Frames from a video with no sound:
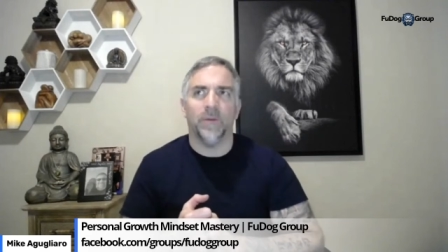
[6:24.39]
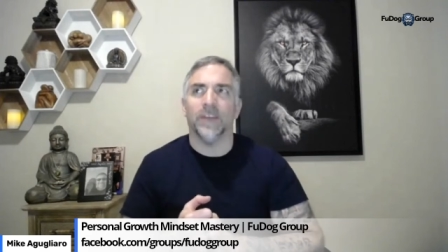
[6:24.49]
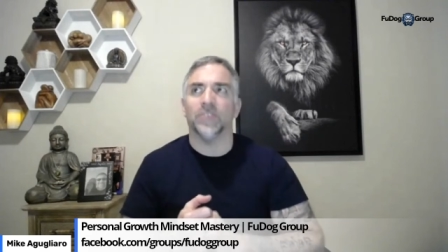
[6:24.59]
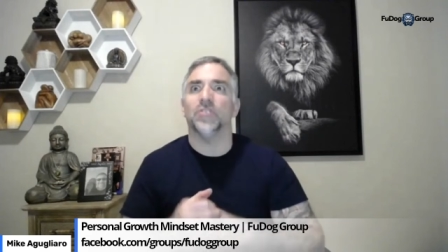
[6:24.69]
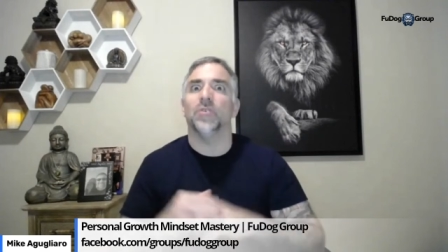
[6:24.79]
We
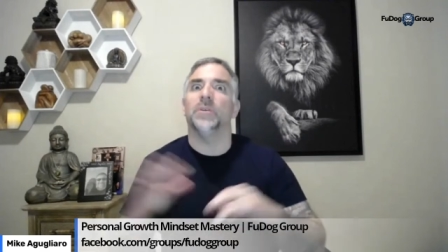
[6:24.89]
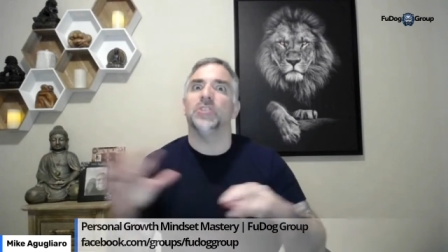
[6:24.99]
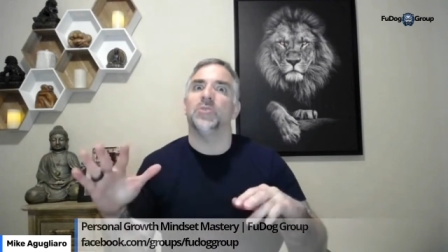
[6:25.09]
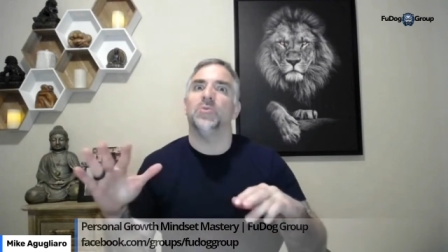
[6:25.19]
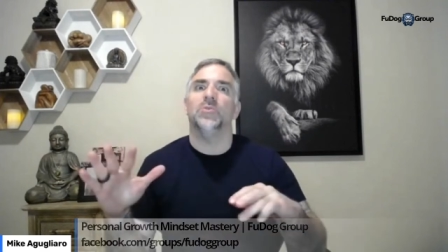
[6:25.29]
got so
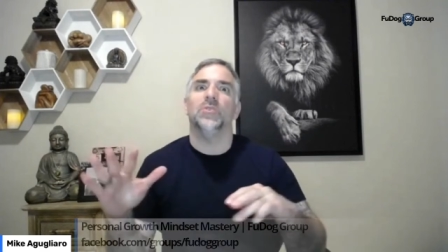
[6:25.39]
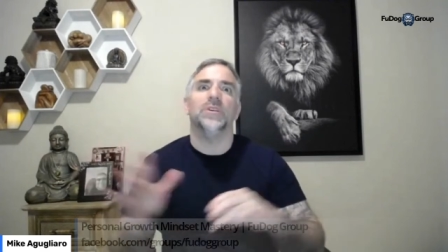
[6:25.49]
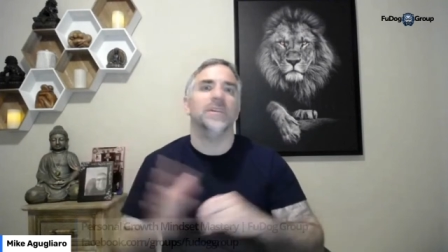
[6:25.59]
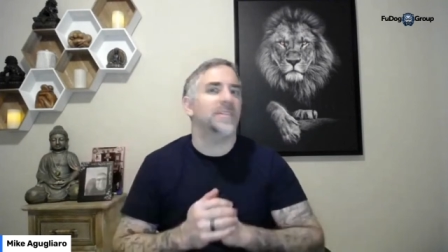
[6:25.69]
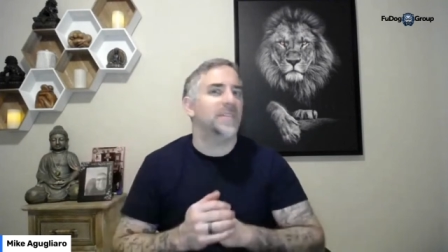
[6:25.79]
much
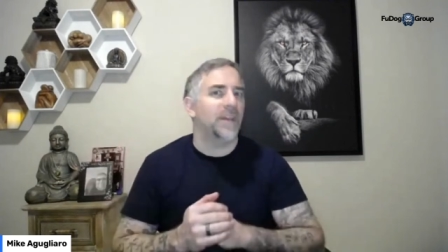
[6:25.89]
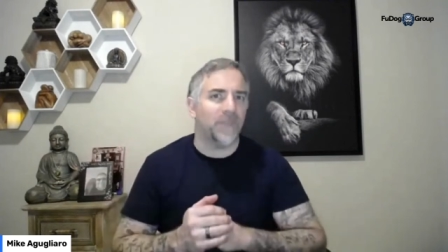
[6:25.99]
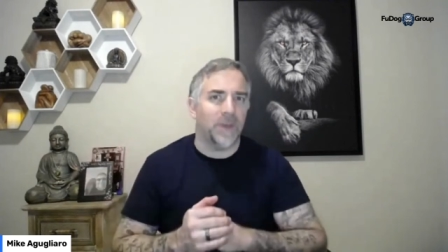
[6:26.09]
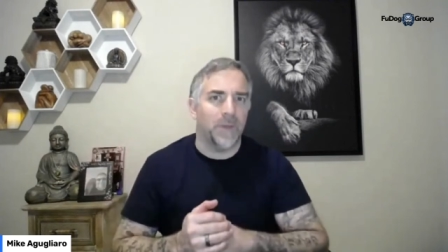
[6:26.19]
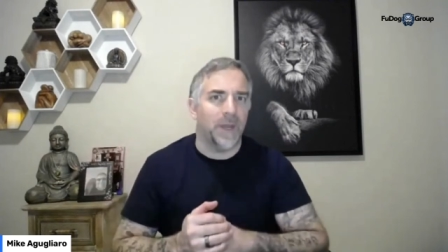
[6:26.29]
cool stuff
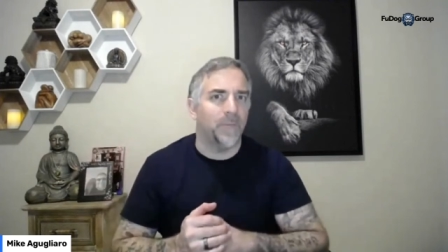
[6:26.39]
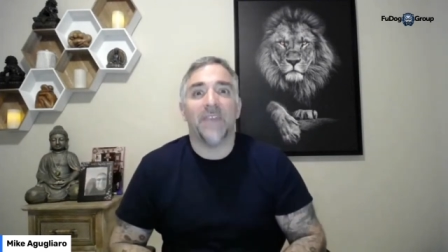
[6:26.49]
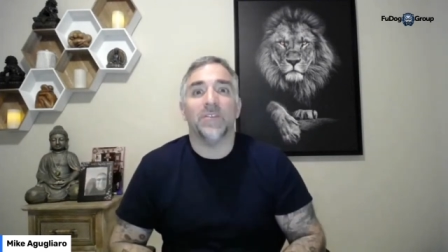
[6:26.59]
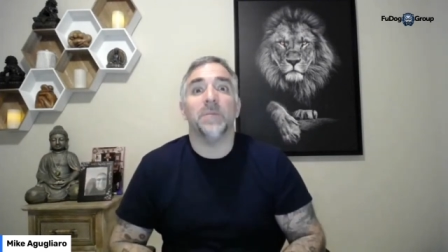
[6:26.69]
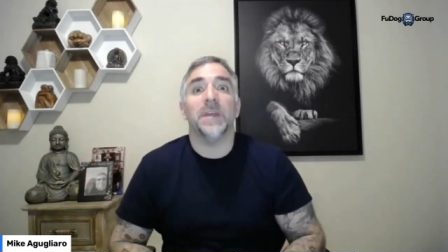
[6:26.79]
coming up.
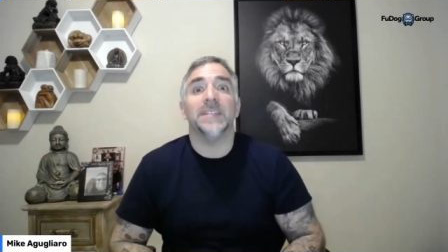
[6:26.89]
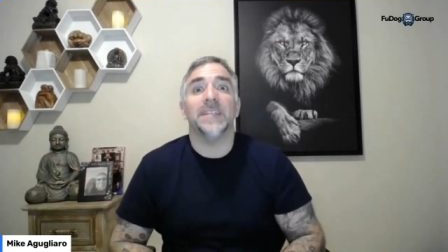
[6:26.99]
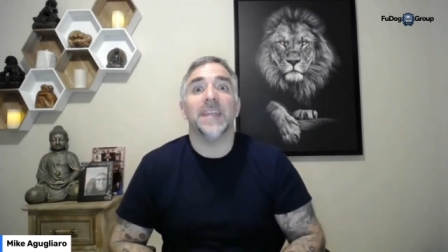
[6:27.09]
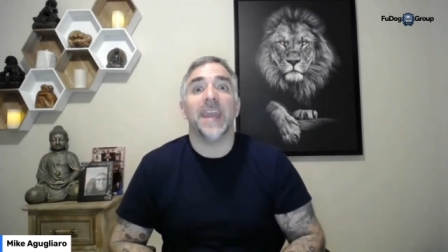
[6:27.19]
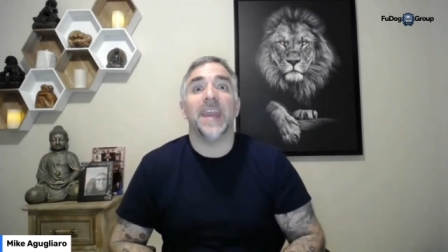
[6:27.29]
Have an
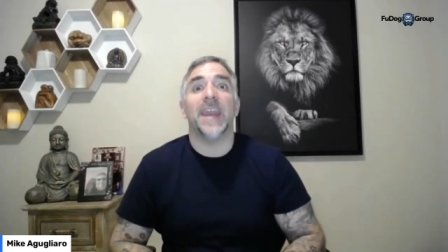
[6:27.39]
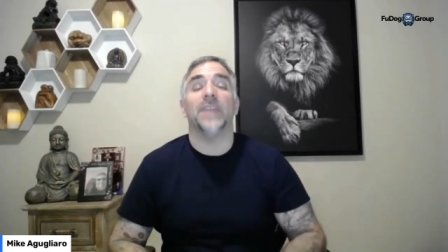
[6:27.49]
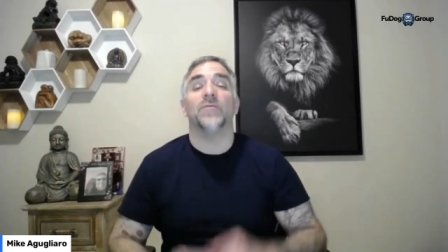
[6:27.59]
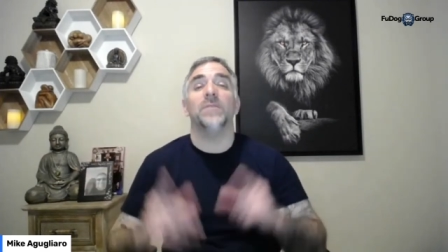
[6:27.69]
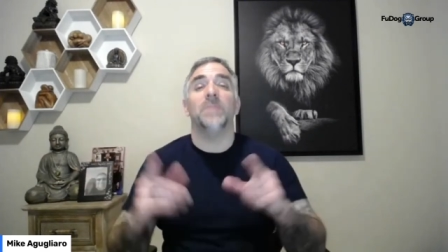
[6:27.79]
amazing day
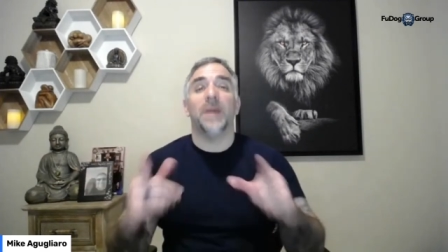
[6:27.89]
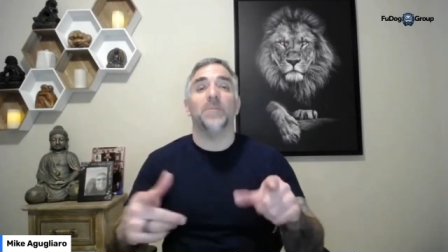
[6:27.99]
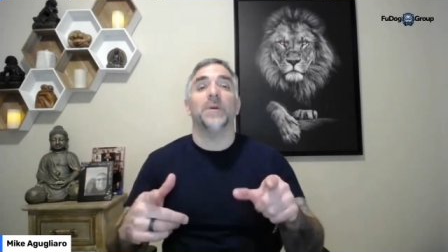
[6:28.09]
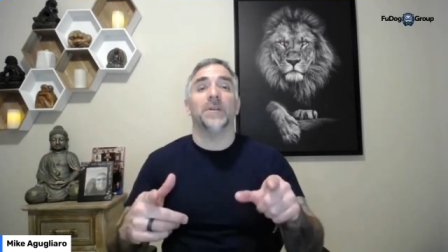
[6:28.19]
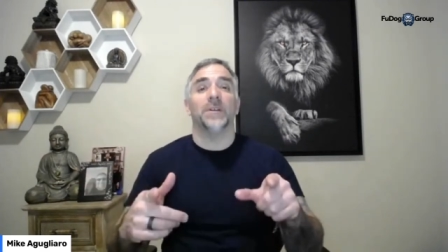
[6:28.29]
and
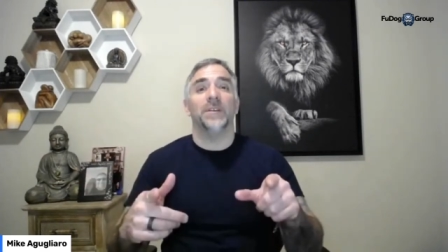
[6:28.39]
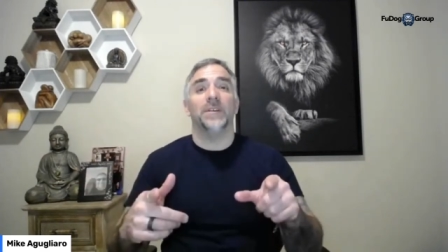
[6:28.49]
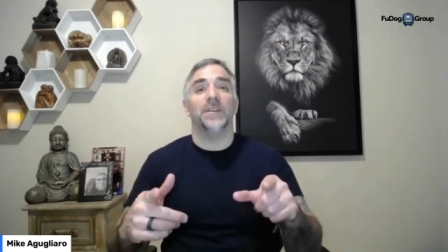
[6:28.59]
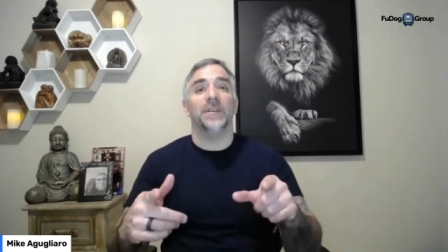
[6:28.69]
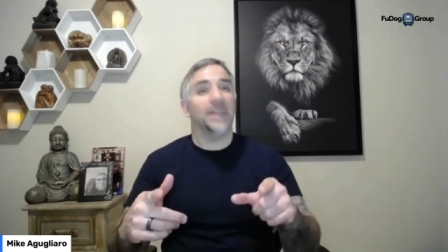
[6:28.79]
remember,
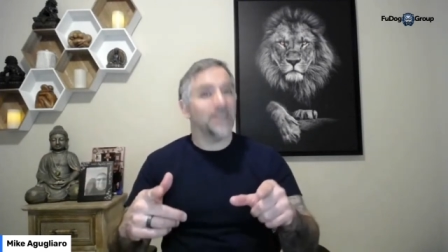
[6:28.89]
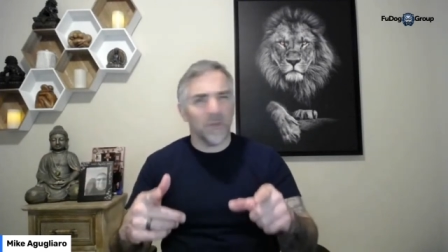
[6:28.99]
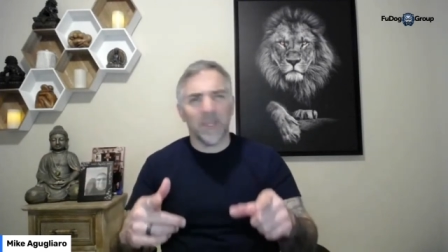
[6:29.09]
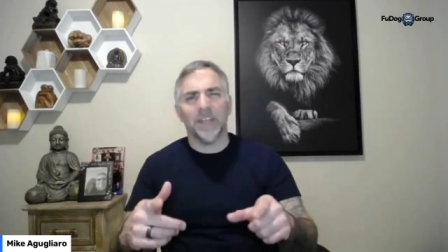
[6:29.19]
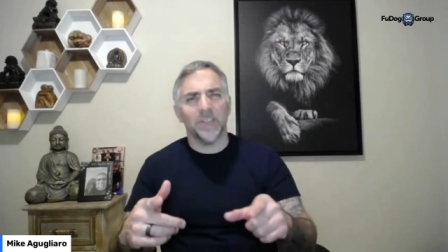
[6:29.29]
it's
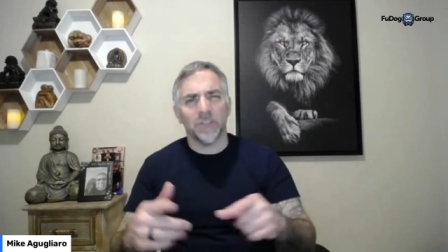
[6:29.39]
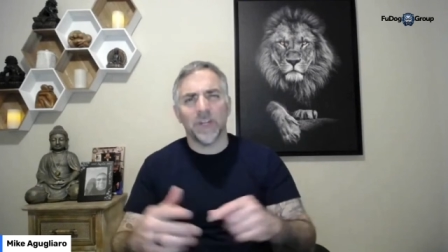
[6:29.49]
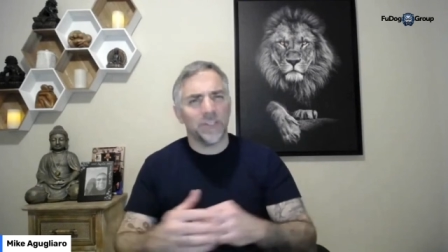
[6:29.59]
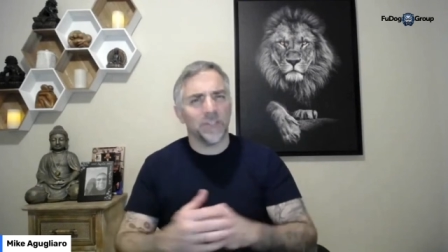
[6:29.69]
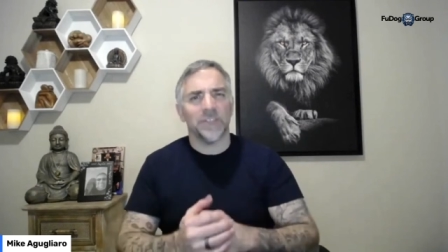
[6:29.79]
okay to
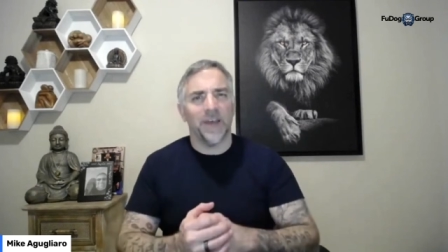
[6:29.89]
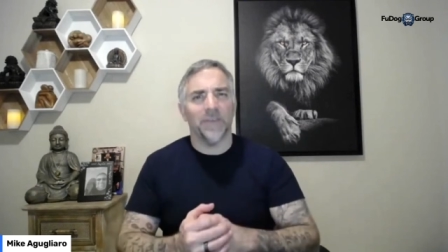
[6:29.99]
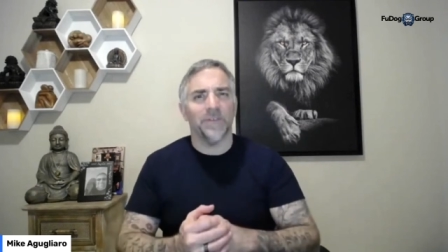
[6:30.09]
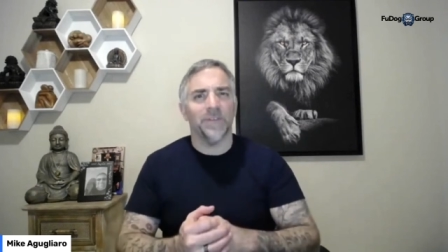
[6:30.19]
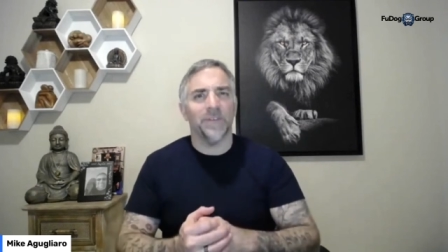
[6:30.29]
stretch yourself.